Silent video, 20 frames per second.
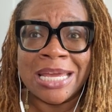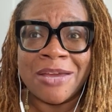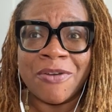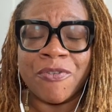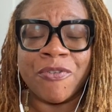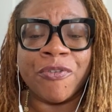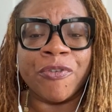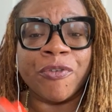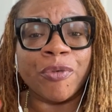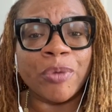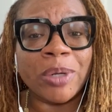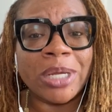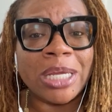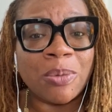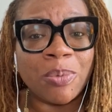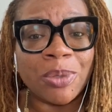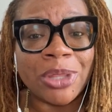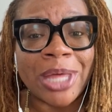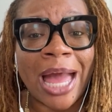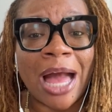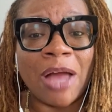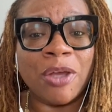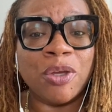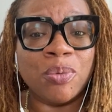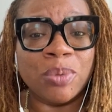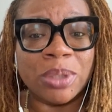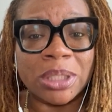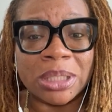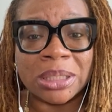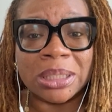free with how you
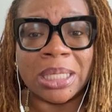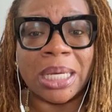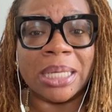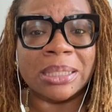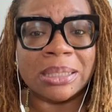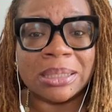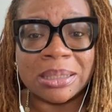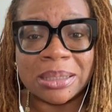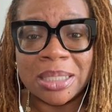discuss